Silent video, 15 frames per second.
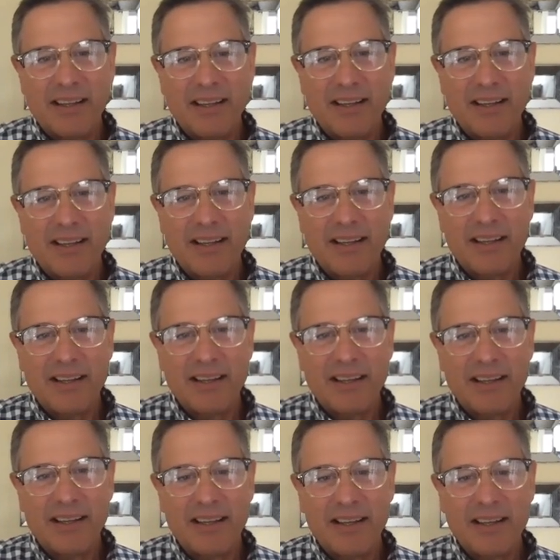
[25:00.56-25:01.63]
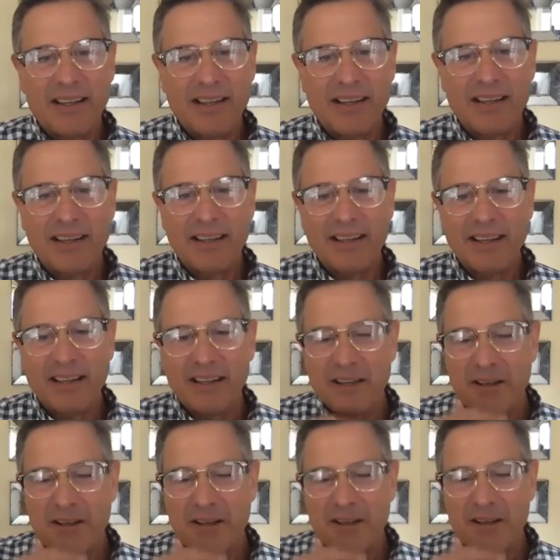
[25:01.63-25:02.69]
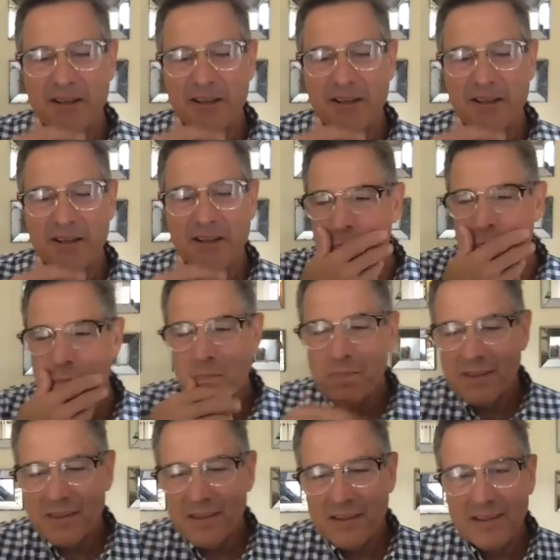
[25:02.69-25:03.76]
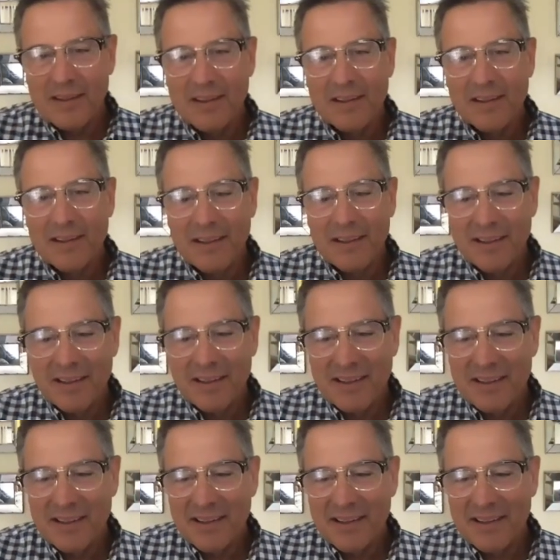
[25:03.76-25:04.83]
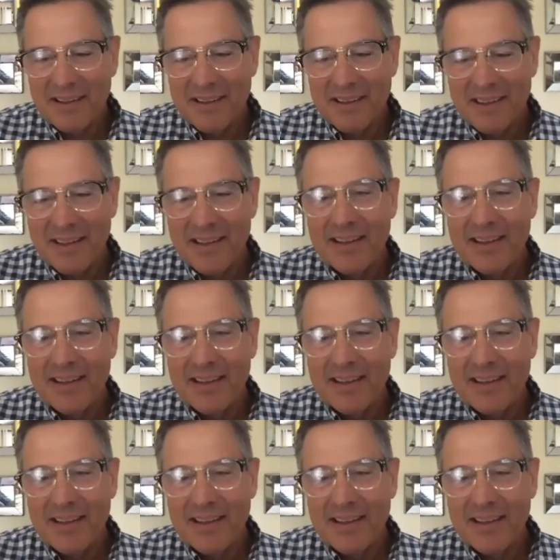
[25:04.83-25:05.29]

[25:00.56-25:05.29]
[no speech]